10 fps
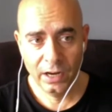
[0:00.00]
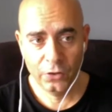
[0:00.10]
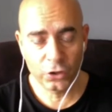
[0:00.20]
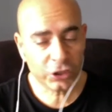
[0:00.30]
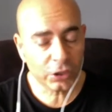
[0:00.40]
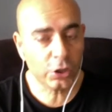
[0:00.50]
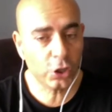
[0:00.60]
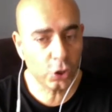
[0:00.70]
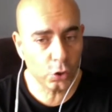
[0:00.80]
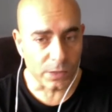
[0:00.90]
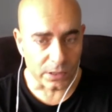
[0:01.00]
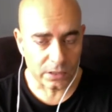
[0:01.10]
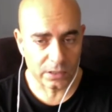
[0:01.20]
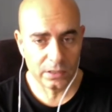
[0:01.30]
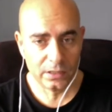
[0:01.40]
They're still
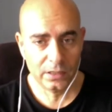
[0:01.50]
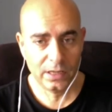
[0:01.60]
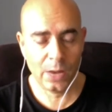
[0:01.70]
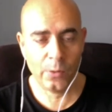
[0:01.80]
humans. And